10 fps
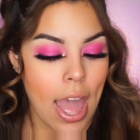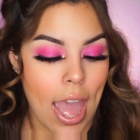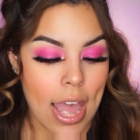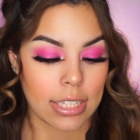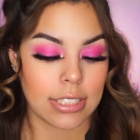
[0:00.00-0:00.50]

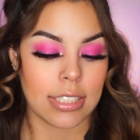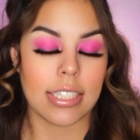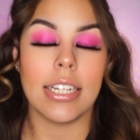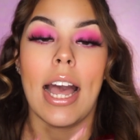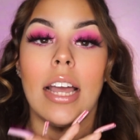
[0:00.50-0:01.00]
and
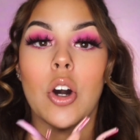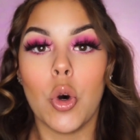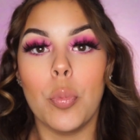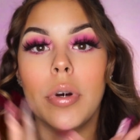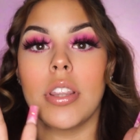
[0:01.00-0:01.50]
I
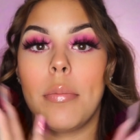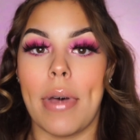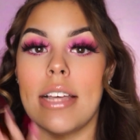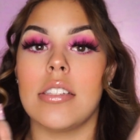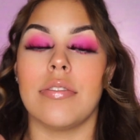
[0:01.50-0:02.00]
hope the
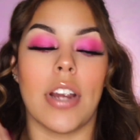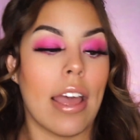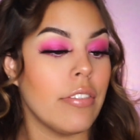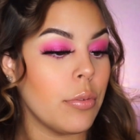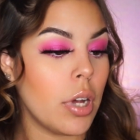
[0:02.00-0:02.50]
best for
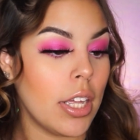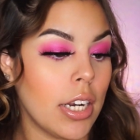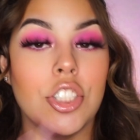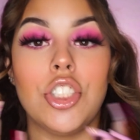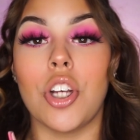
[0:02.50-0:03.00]

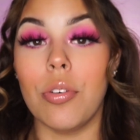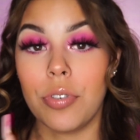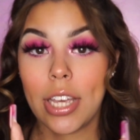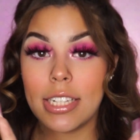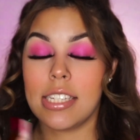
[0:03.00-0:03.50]
everyone. Don't
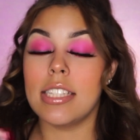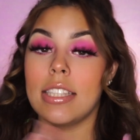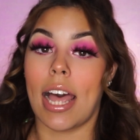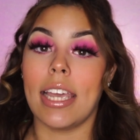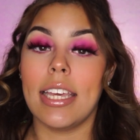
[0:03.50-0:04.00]
forget to
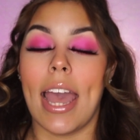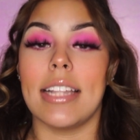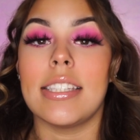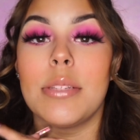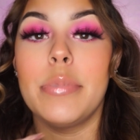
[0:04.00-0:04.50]
like
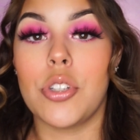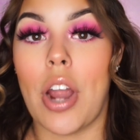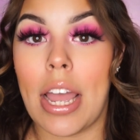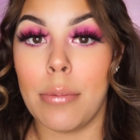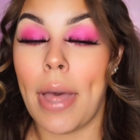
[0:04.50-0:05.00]
and
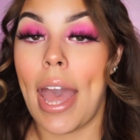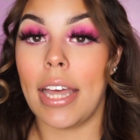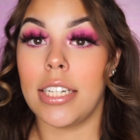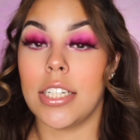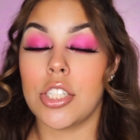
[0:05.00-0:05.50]
subscribe
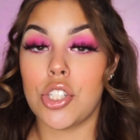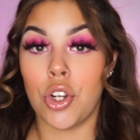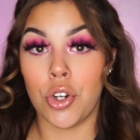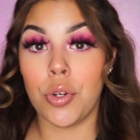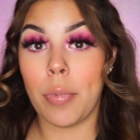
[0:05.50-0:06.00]
and
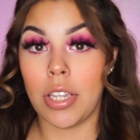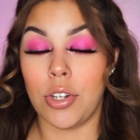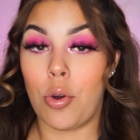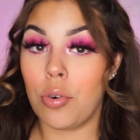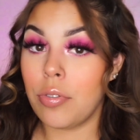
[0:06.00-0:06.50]
turn my
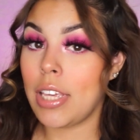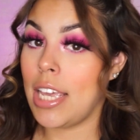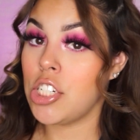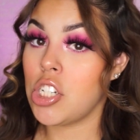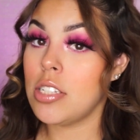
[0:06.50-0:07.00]

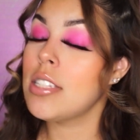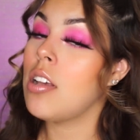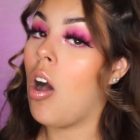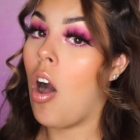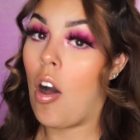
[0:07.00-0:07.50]
notifications
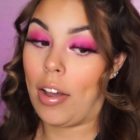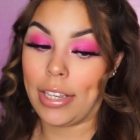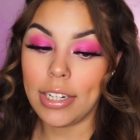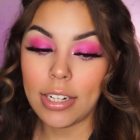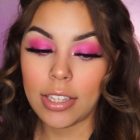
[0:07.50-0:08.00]

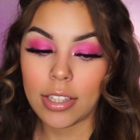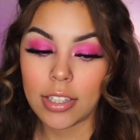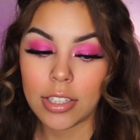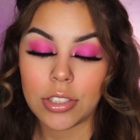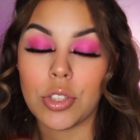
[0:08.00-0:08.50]
on
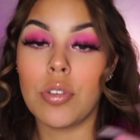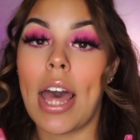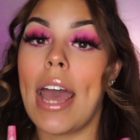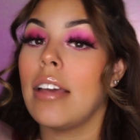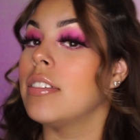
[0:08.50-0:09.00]
so
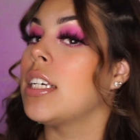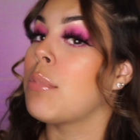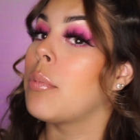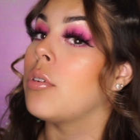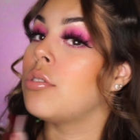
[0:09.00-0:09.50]
that every
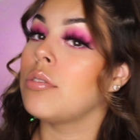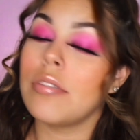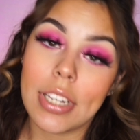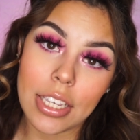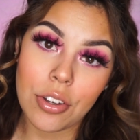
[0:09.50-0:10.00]
time I post a
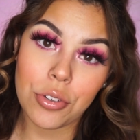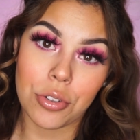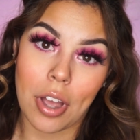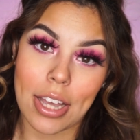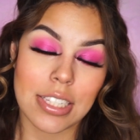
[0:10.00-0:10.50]
video,
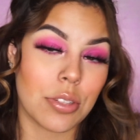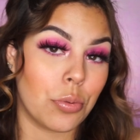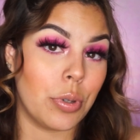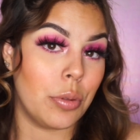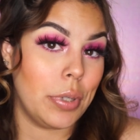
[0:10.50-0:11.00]
you guys
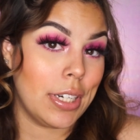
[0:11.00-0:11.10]
will be